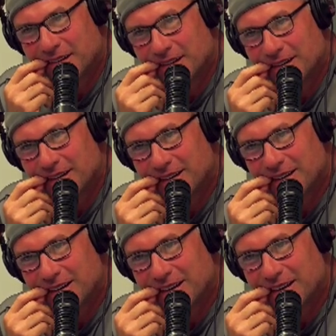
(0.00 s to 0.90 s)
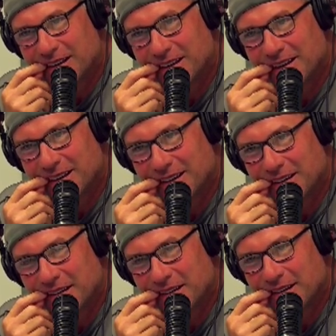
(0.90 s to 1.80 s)

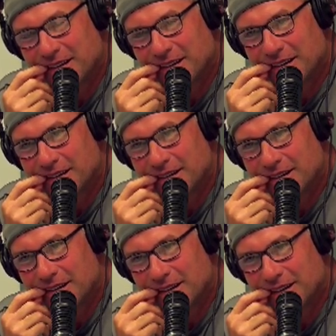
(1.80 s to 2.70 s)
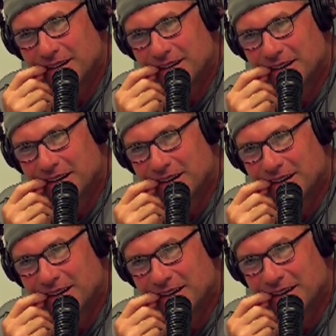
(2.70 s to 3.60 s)

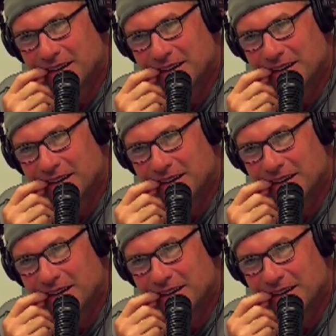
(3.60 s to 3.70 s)
(silent)